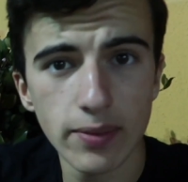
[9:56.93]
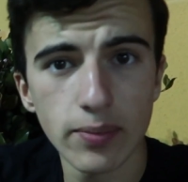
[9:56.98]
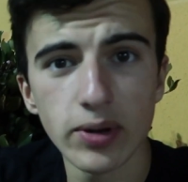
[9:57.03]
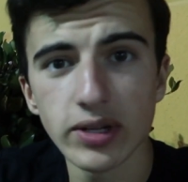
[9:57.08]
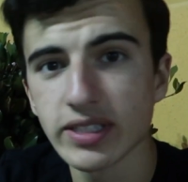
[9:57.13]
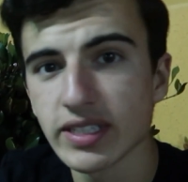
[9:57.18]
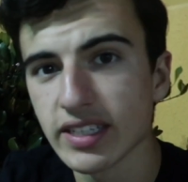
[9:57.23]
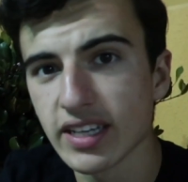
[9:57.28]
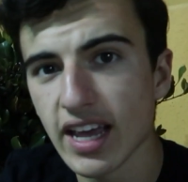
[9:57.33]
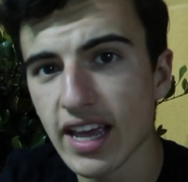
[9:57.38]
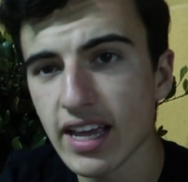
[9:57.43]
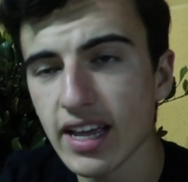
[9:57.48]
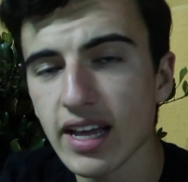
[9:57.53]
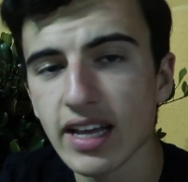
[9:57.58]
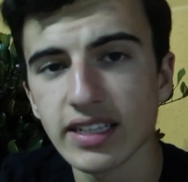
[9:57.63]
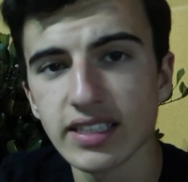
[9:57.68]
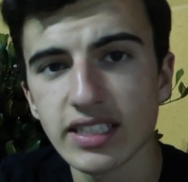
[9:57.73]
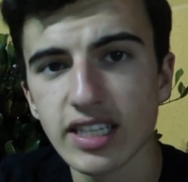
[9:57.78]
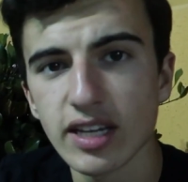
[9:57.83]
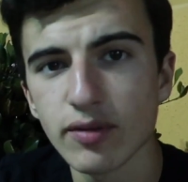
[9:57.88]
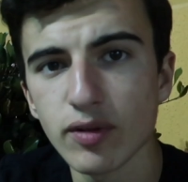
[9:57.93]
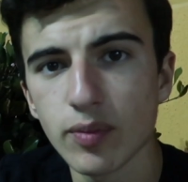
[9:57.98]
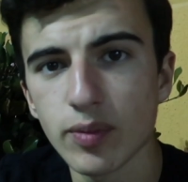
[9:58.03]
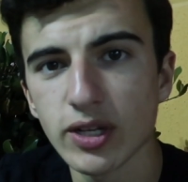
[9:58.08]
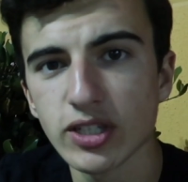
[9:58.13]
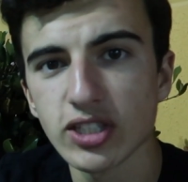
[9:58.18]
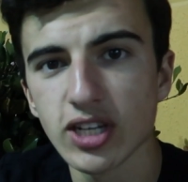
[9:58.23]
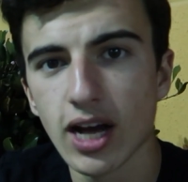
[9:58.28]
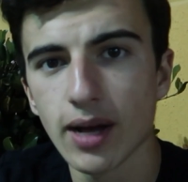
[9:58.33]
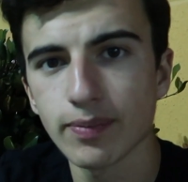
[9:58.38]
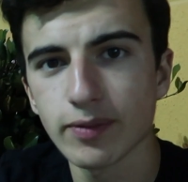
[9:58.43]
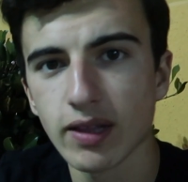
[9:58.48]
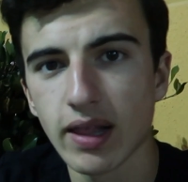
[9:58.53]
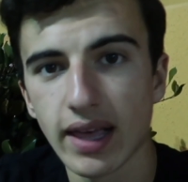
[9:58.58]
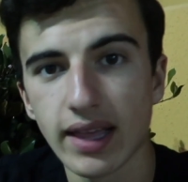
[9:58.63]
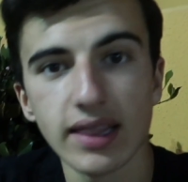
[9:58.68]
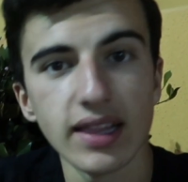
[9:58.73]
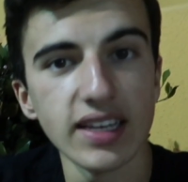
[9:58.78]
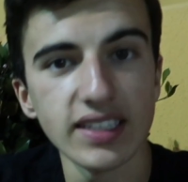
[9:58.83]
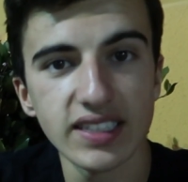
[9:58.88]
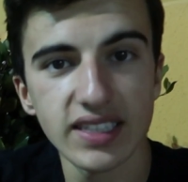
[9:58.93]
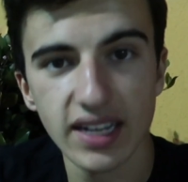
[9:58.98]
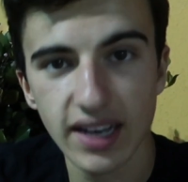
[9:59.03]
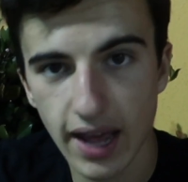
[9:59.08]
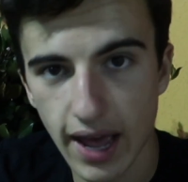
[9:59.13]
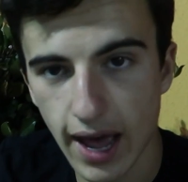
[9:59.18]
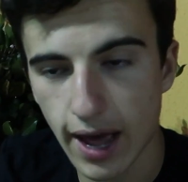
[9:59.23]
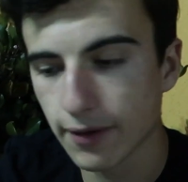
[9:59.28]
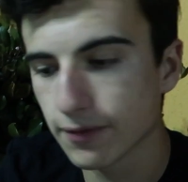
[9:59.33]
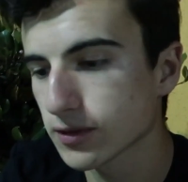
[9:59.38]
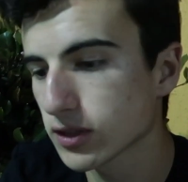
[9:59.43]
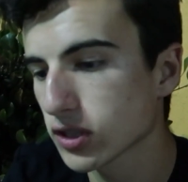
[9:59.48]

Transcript: but today it seemed to be chopped like less than half,